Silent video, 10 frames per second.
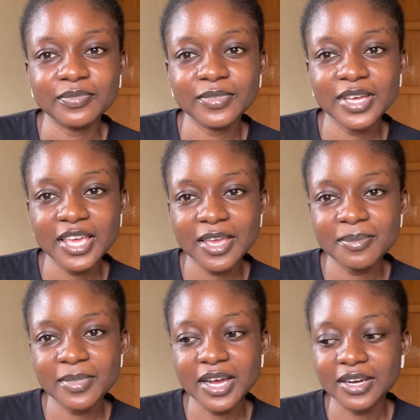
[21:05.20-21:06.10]

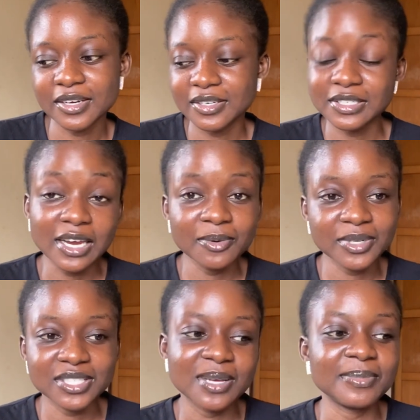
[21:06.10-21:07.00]
came and now
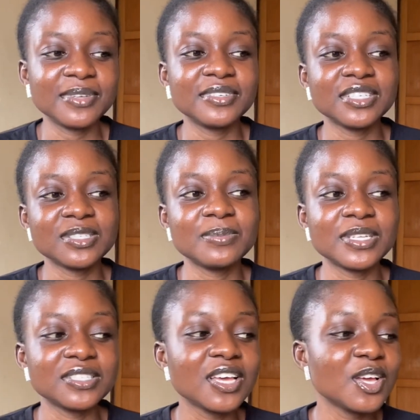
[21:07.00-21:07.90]
that I'm leaving this
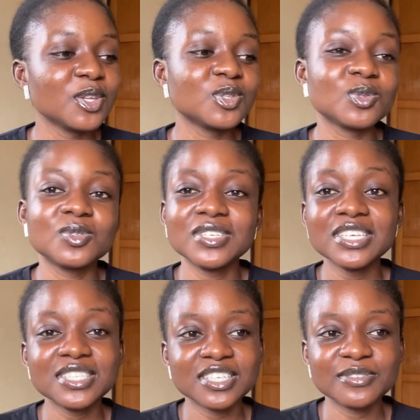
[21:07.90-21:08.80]
place. So today is
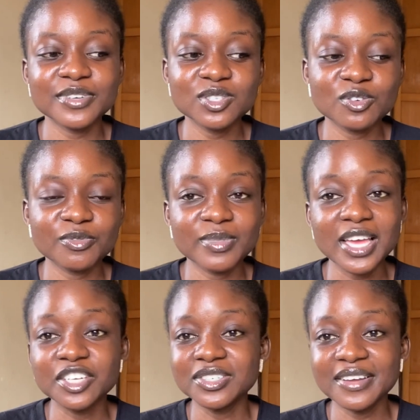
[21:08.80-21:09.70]
31st of May.
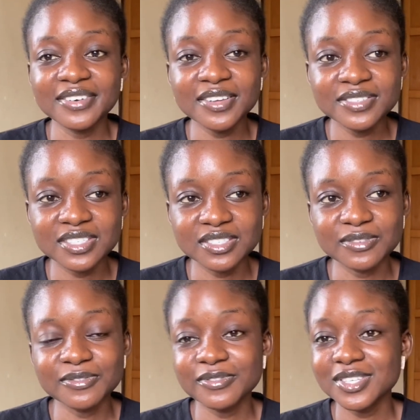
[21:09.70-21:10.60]
I should have left since the
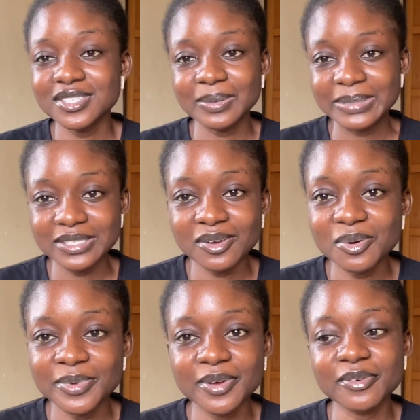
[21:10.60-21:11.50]
first of the second
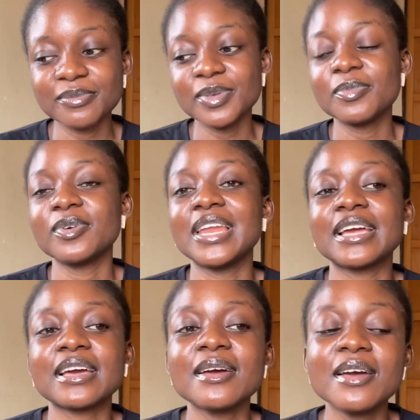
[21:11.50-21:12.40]
week of May, but
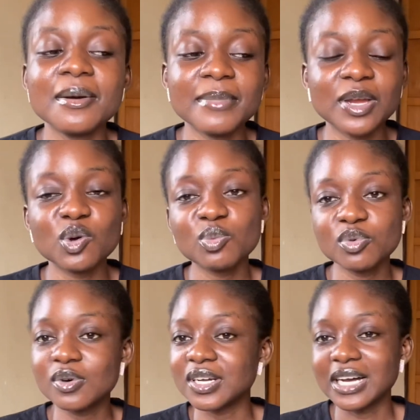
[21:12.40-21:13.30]
like my
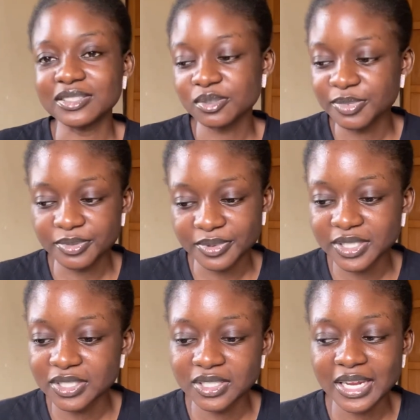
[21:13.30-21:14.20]
logbook has not been
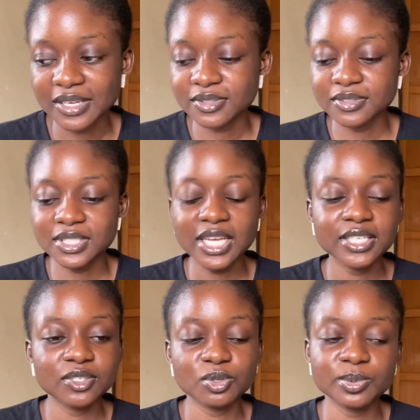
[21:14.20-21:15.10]
ready, like
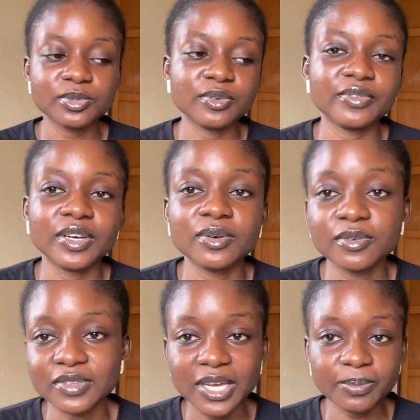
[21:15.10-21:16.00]
tidying up stuff and all
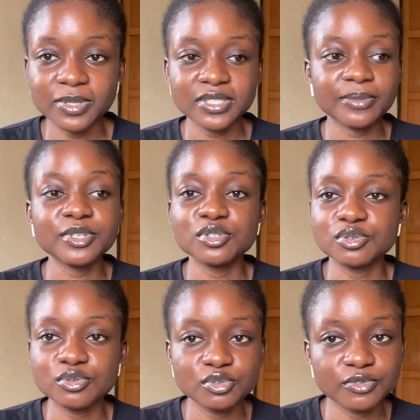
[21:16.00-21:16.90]
of that. Plus I went to
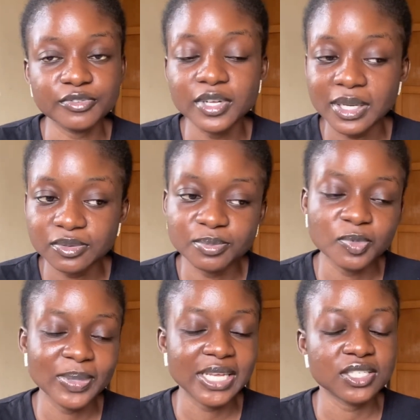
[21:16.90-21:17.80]
school to fill out
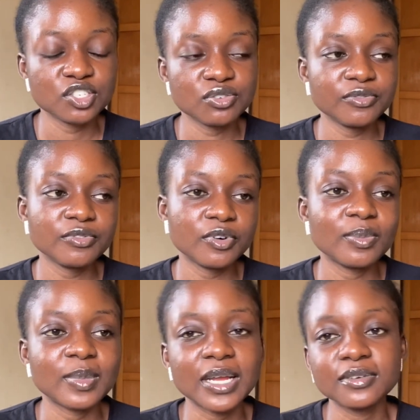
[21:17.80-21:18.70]
mobilization form,
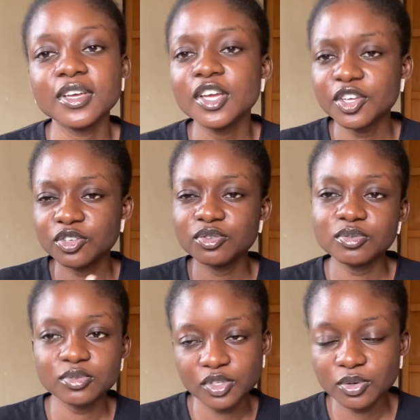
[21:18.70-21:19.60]
and you
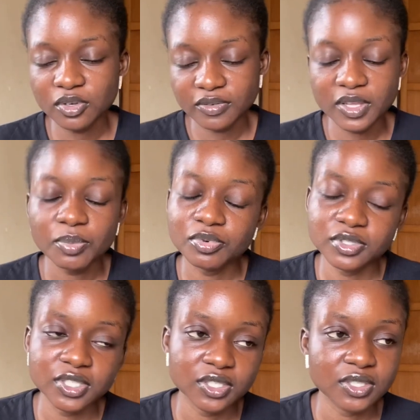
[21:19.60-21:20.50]
know, the whole of that
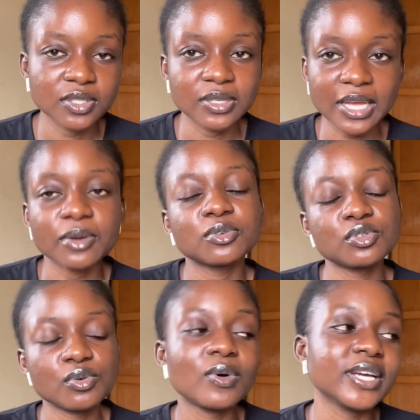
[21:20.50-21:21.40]
process like
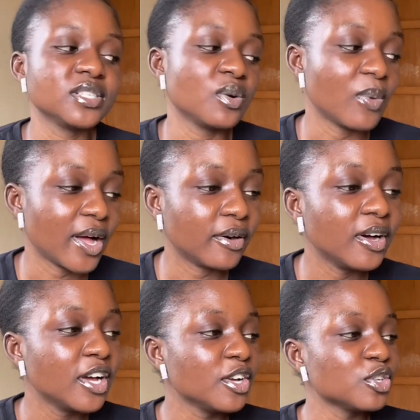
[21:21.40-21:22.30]
took quite a while.
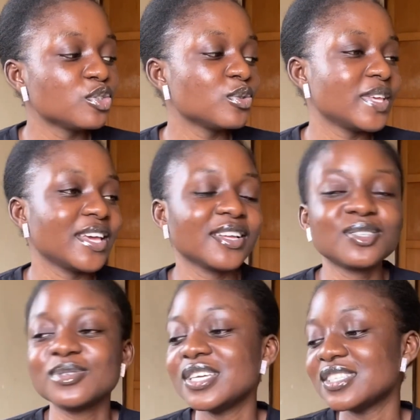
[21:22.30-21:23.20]
So yeah,
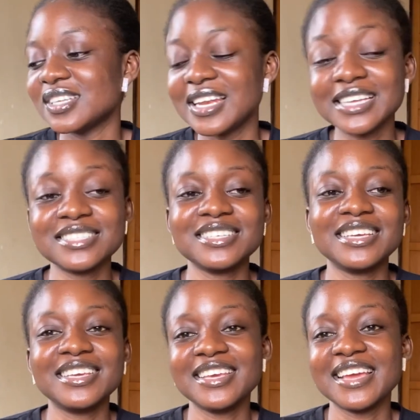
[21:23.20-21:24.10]
today is the last day
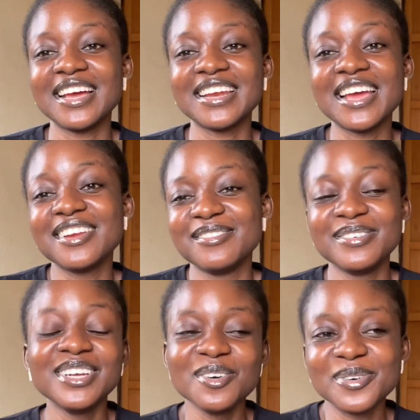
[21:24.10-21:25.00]
here, and I
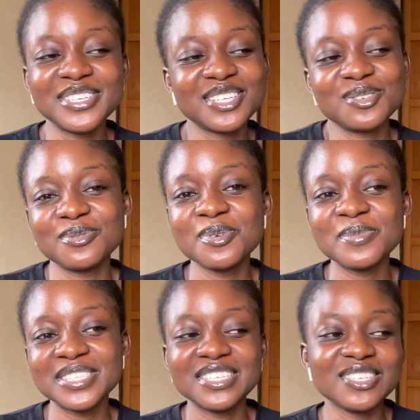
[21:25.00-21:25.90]
really wanted to film
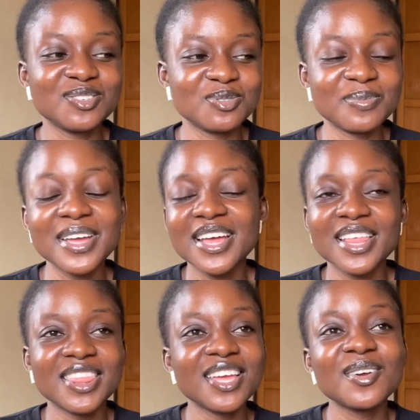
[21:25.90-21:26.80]
it in this room.
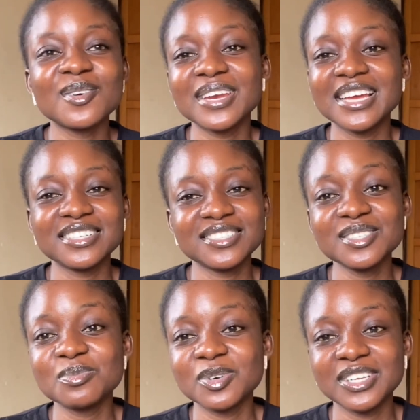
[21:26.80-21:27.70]
Thank God, like
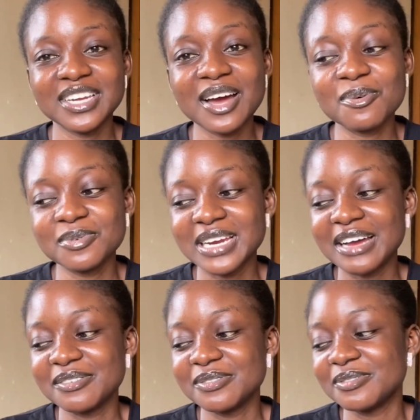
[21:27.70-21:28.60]
this morning I would have